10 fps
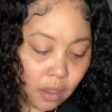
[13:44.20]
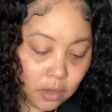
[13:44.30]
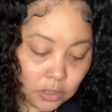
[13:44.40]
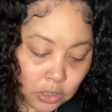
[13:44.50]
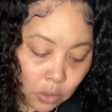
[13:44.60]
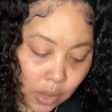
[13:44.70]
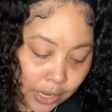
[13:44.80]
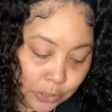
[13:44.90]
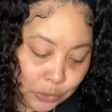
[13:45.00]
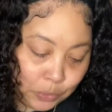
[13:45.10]
so I
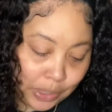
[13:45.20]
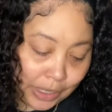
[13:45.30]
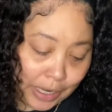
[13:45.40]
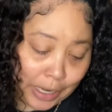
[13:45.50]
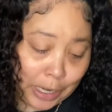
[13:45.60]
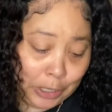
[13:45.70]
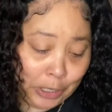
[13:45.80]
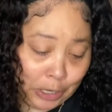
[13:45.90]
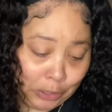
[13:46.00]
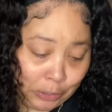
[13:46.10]
do want to get
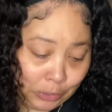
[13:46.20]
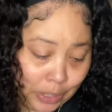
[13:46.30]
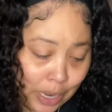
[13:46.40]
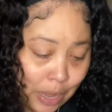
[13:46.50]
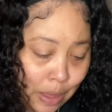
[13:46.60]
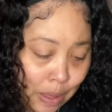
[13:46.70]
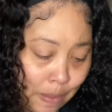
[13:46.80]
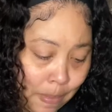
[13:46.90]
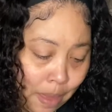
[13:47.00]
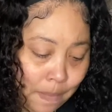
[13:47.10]
another bandeau.
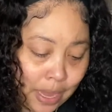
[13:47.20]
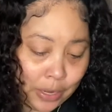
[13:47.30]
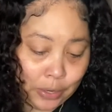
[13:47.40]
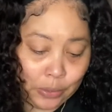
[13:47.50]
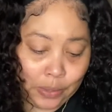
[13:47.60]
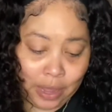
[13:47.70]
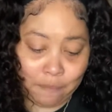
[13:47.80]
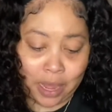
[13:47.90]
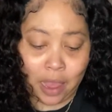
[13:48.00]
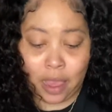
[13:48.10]
I have
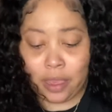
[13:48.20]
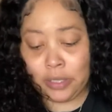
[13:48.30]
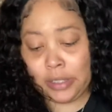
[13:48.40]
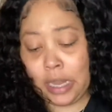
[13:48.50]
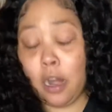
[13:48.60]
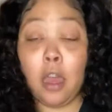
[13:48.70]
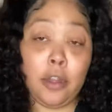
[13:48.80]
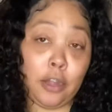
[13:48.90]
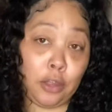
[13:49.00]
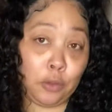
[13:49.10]
my eyes set on
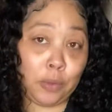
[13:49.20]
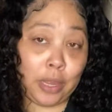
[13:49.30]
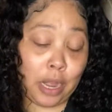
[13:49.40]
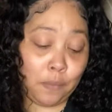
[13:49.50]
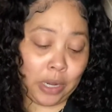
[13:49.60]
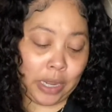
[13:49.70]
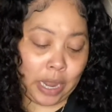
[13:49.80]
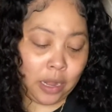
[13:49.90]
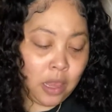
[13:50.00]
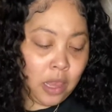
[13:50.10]
another one that I want to
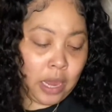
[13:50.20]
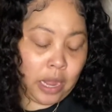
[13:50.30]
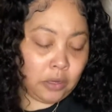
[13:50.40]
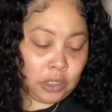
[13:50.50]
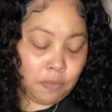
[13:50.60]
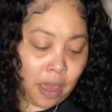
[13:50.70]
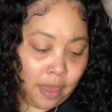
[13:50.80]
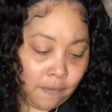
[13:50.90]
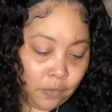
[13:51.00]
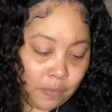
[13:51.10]
get, and I'll just buy
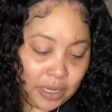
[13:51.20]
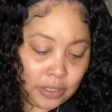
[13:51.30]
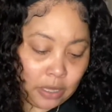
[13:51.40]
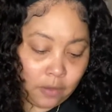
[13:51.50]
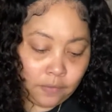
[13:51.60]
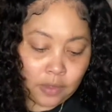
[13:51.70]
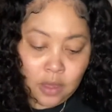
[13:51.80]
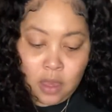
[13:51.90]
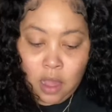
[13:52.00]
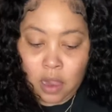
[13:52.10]
that for myself.
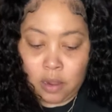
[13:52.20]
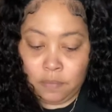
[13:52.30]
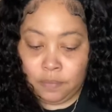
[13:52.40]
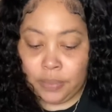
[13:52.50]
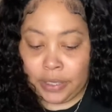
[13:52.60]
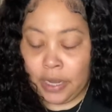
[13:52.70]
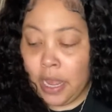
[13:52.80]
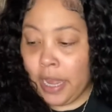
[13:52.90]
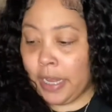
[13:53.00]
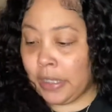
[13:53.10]
But
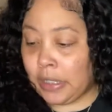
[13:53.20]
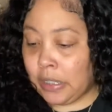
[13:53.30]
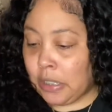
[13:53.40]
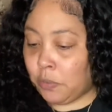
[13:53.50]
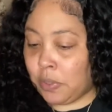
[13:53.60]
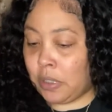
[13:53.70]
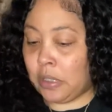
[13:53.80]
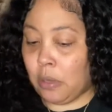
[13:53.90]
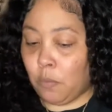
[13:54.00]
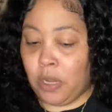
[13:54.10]
I guess this was
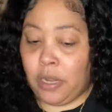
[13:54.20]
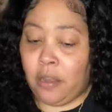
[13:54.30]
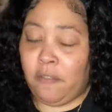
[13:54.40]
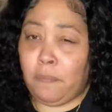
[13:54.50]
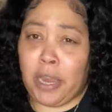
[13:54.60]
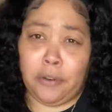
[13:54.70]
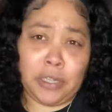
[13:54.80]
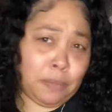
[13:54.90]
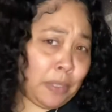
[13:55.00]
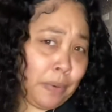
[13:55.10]
somewhat of my
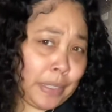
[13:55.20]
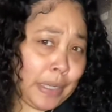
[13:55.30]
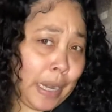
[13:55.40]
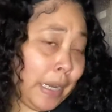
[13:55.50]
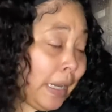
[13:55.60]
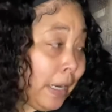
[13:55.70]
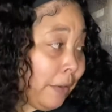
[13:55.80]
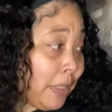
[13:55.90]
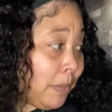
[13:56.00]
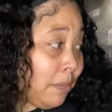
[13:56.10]
Christmas present. I didn't get a
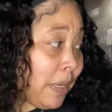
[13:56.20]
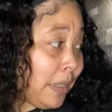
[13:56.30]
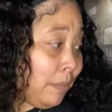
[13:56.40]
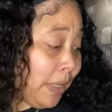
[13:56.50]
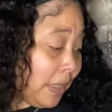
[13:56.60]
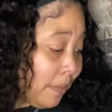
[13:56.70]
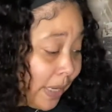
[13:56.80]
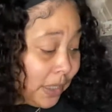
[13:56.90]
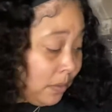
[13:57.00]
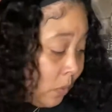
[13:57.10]
Christmas present because my
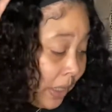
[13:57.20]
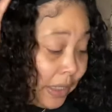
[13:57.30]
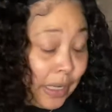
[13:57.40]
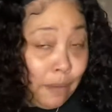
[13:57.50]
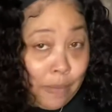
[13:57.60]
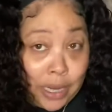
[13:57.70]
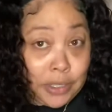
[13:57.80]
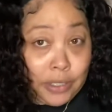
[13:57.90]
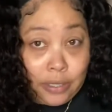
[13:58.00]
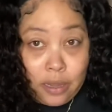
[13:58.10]
husband wanted to get
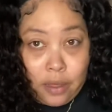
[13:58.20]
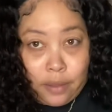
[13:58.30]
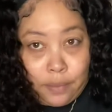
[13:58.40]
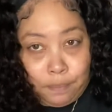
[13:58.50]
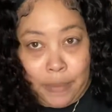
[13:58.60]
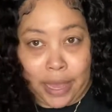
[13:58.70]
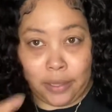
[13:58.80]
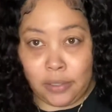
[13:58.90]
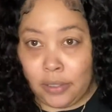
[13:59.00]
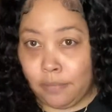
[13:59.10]
matching bands,